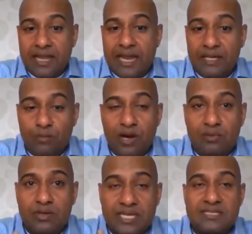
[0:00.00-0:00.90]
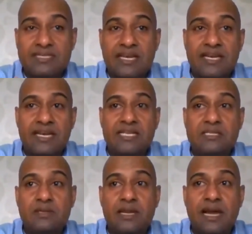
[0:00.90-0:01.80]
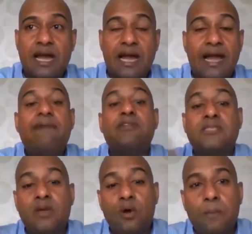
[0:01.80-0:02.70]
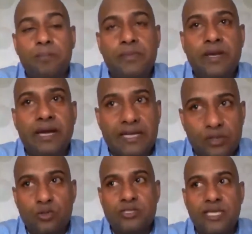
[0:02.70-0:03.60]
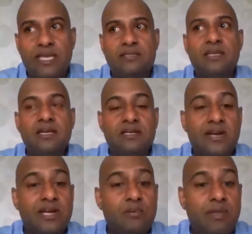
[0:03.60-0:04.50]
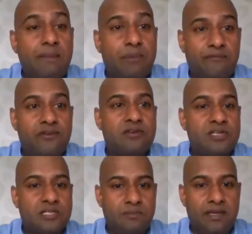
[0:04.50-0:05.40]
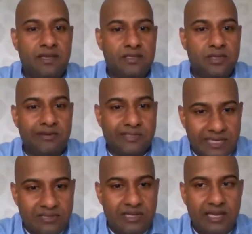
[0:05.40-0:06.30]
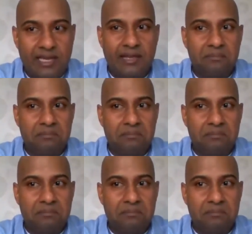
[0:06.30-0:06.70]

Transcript: and one of the reasons I did is I was at those days trying to be a professional speaker. So I was actually